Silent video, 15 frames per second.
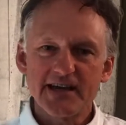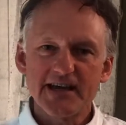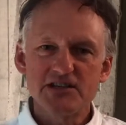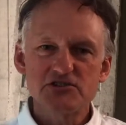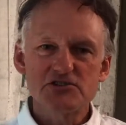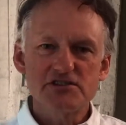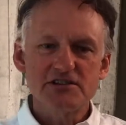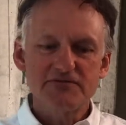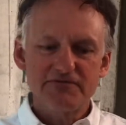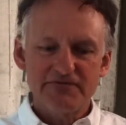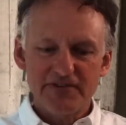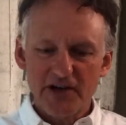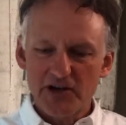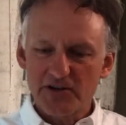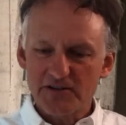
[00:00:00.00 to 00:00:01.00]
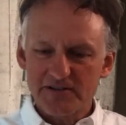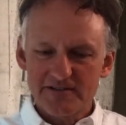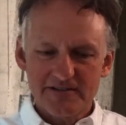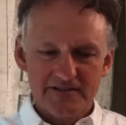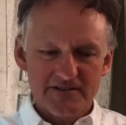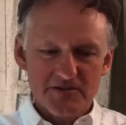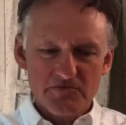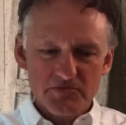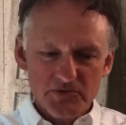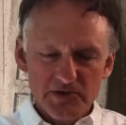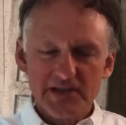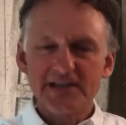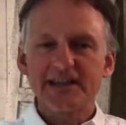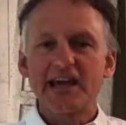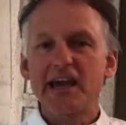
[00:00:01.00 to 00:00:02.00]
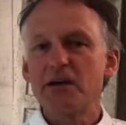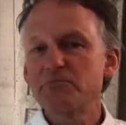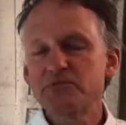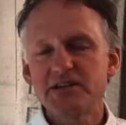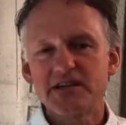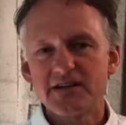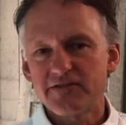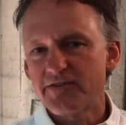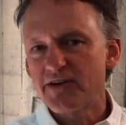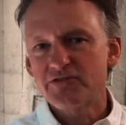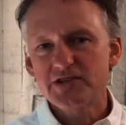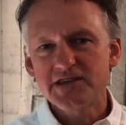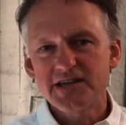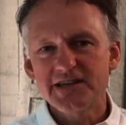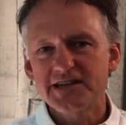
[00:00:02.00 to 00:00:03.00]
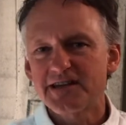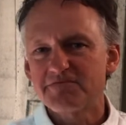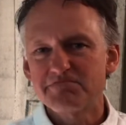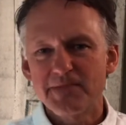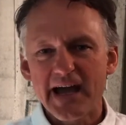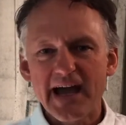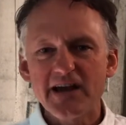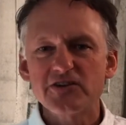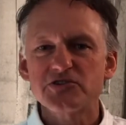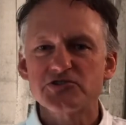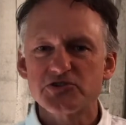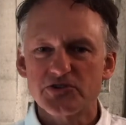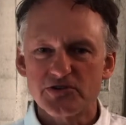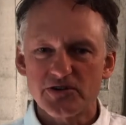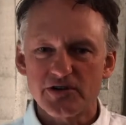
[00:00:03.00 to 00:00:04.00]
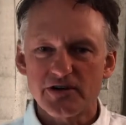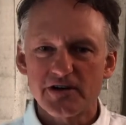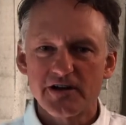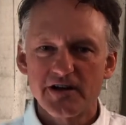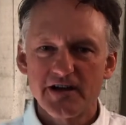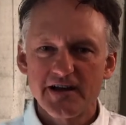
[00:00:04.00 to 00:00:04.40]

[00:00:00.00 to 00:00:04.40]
and she felt completely emptied of everything that mattered to her.